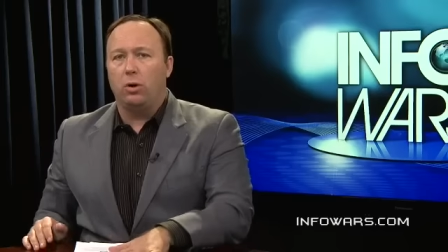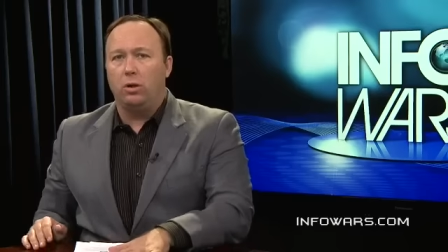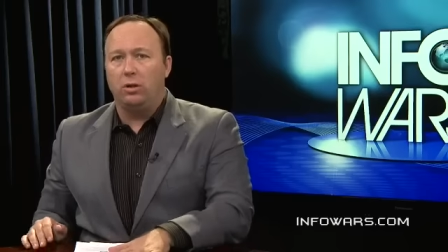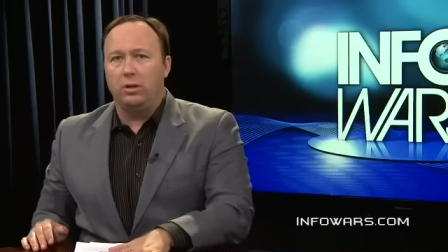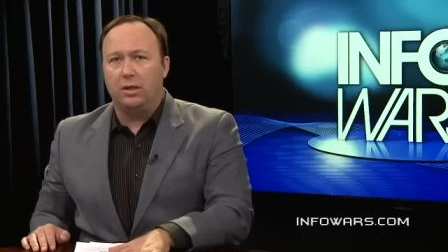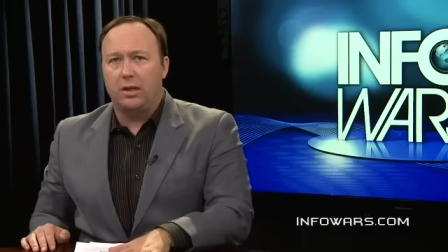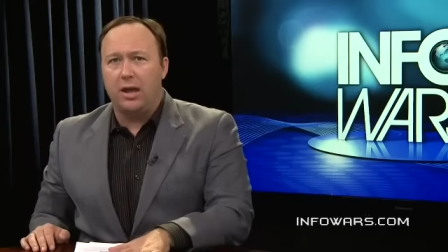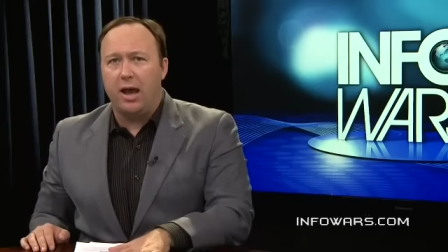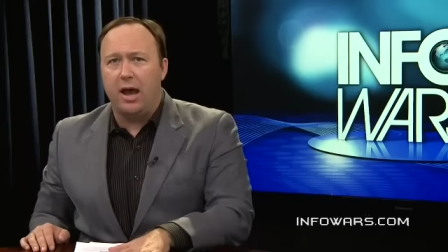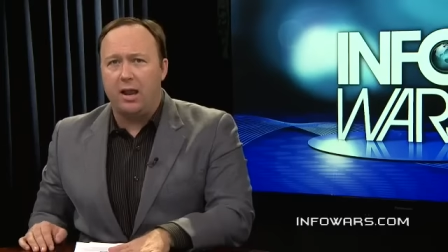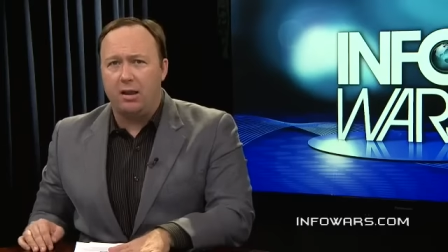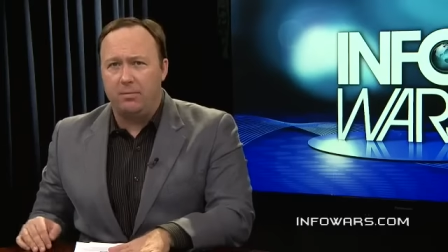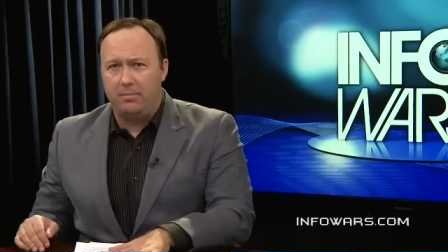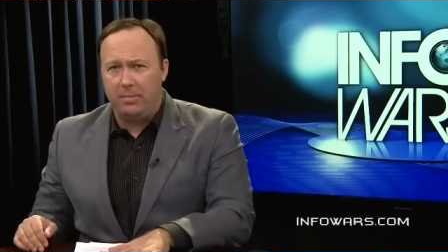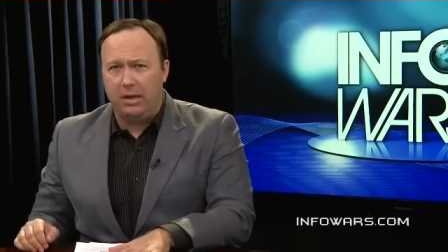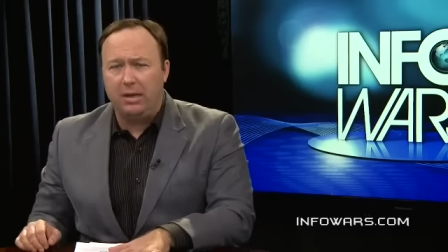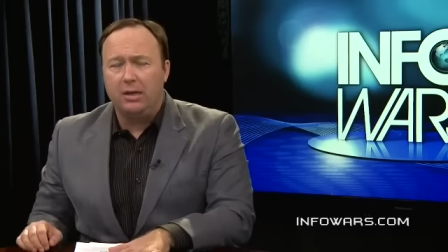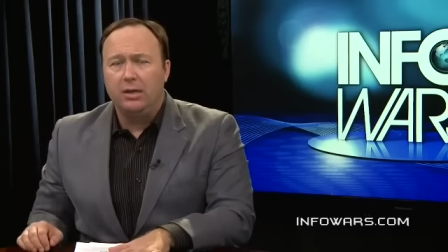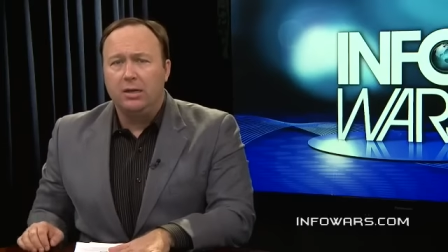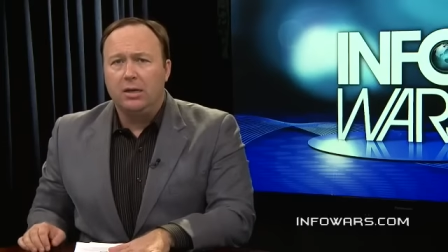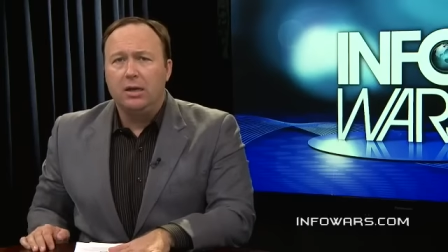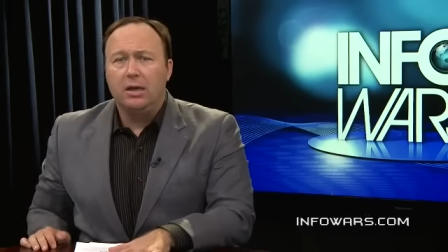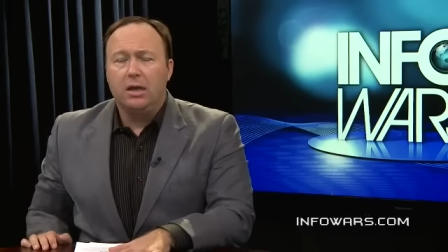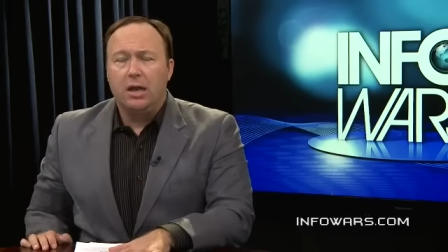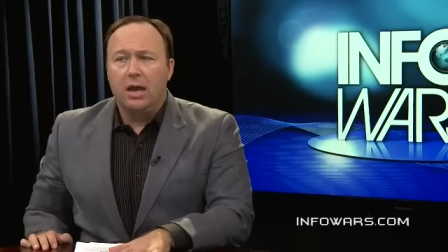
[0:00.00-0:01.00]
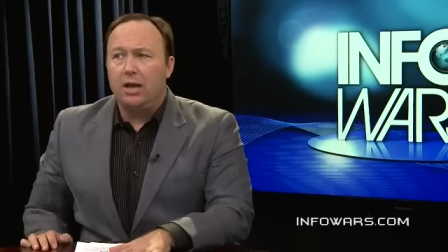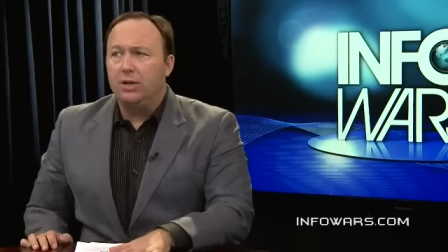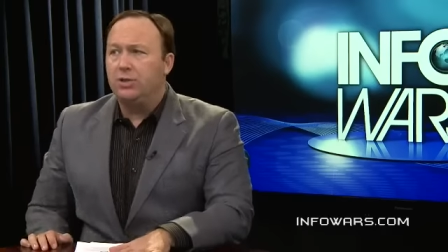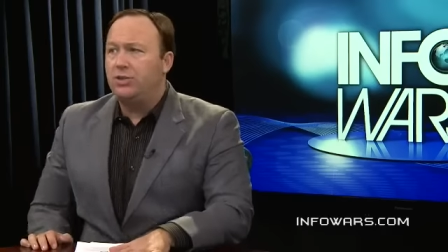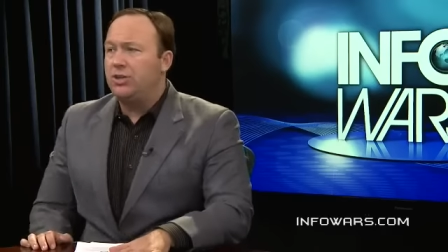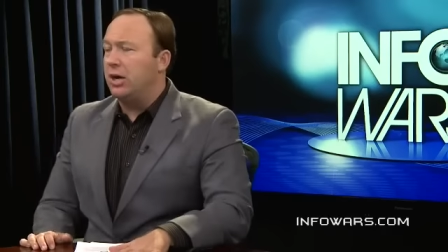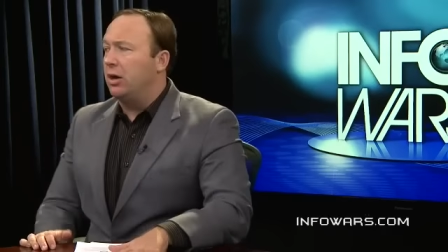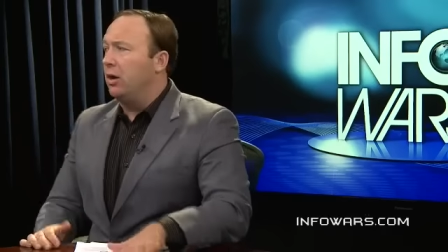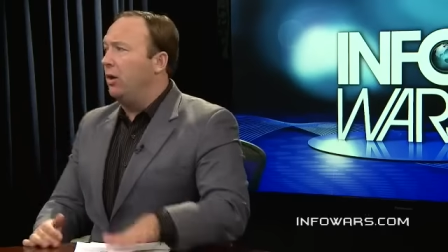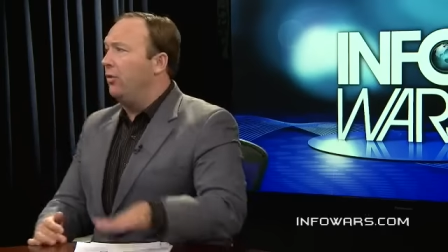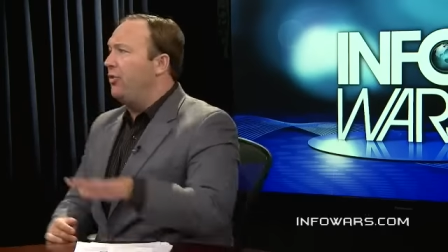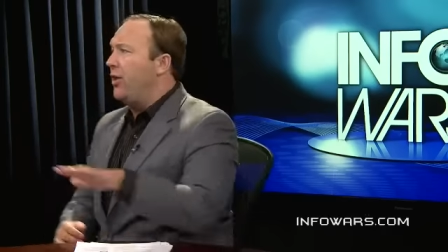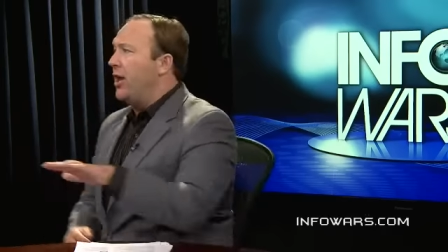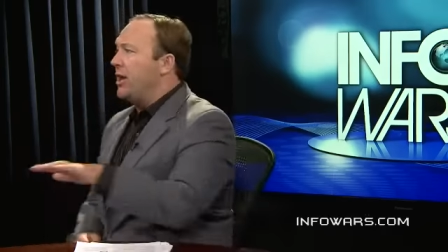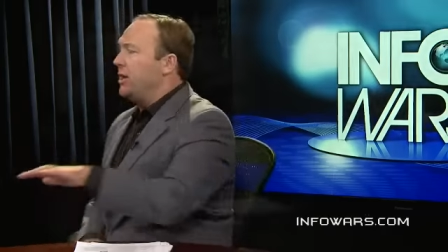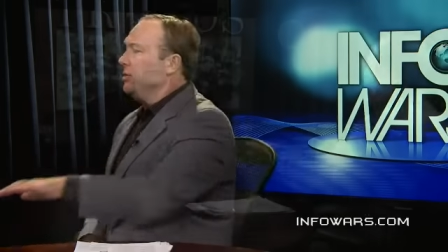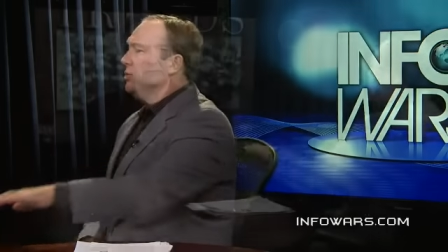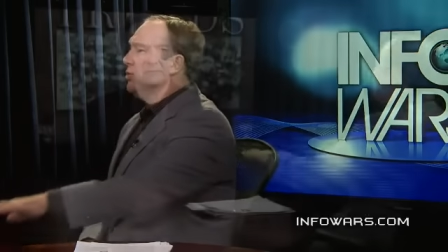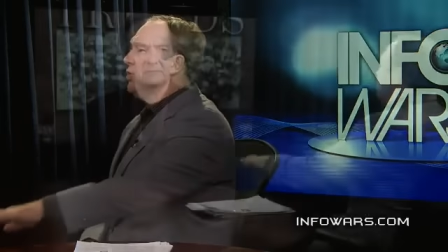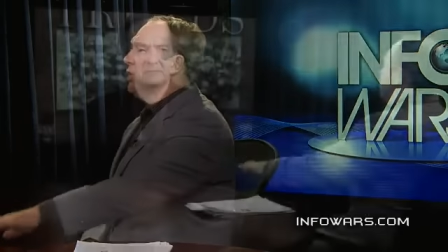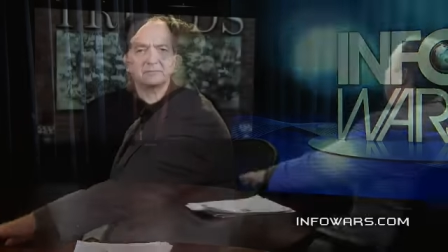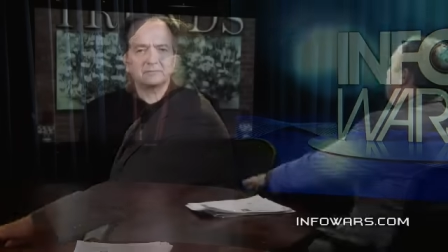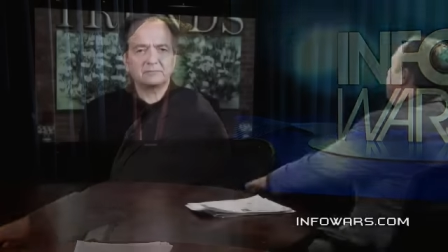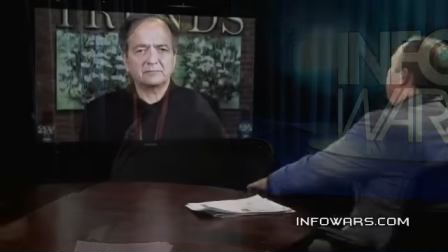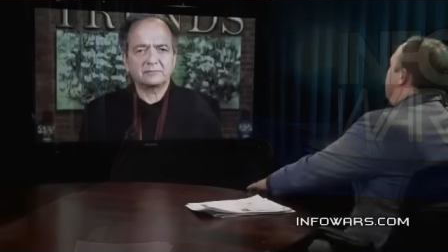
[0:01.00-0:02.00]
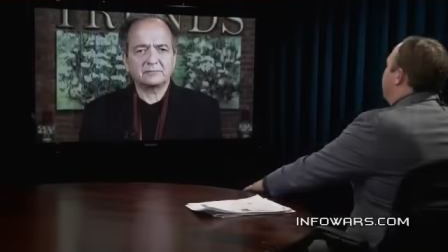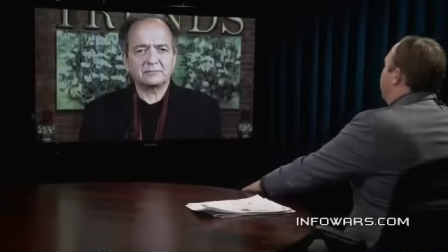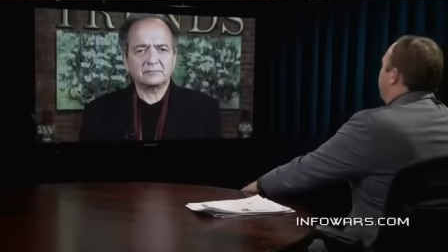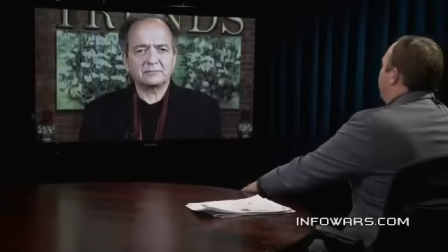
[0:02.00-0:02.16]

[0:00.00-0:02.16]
the world economy. Gerald, thank you so much